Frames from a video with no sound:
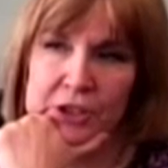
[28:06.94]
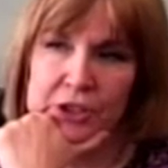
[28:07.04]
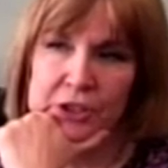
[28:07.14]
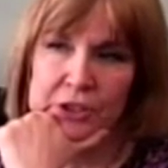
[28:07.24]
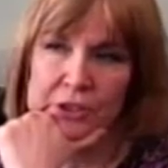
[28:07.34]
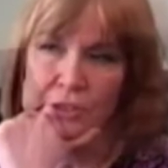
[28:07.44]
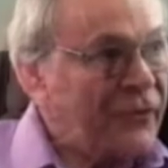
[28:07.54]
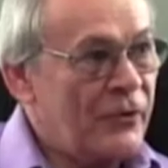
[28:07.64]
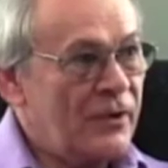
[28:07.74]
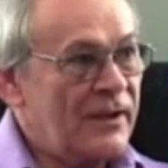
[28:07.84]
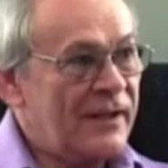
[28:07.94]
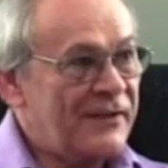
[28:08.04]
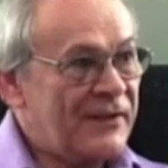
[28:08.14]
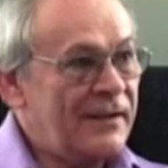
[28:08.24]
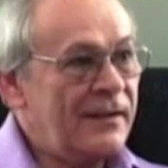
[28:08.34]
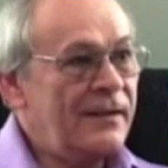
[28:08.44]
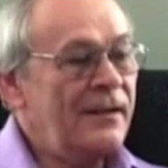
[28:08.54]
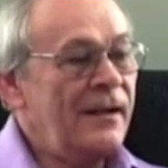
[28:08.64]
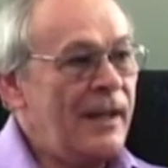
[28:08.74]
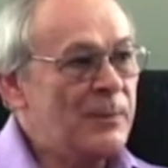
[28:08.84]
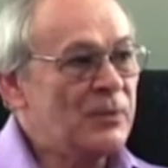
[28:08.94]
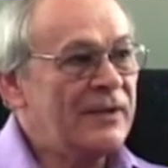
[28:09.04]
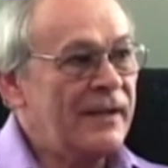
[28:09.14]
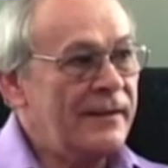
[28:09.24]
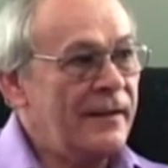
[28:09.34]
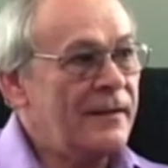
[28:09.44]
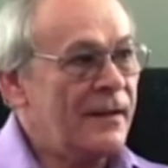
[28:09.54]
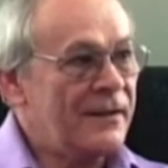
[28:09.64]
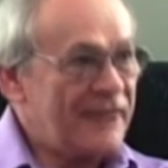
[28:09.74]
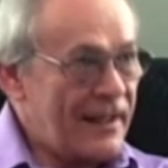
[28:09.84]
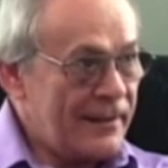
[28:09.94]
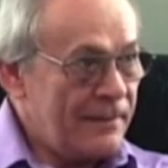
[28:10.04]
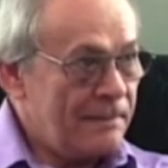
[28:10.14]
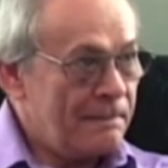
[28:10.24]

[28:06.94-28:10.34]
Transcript: 23rd on a Sunday, April 19th on a Saturday.